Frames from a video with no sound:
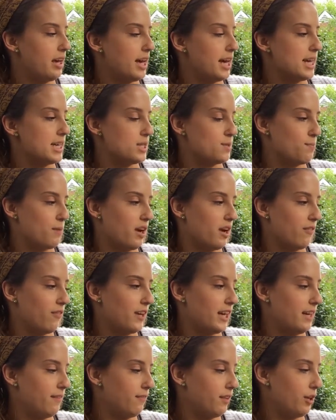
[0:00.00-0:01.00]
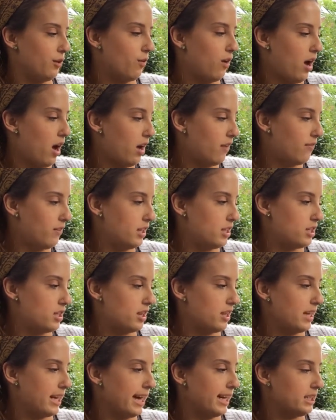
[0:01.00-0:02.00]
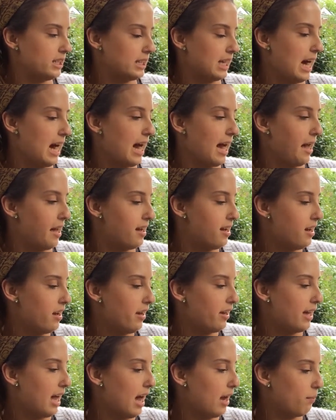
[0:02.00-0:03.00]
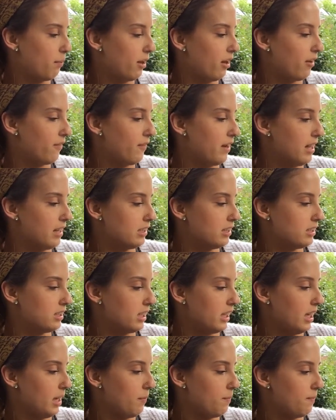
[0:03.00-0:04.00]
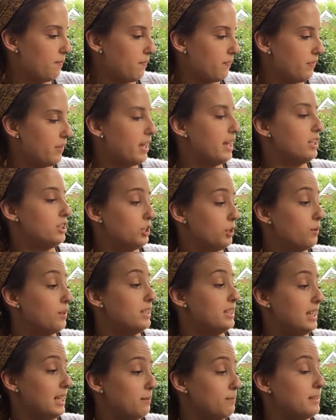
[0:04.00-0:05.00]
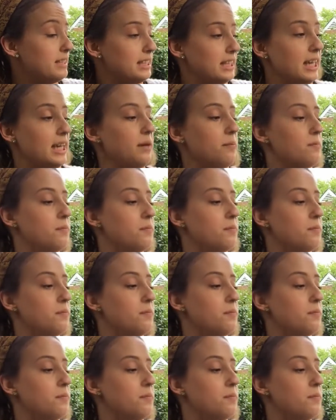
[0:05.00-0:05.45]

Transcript: As Butterfly flew off into the night sky, Caterpillar fell asleep into a deep sleep.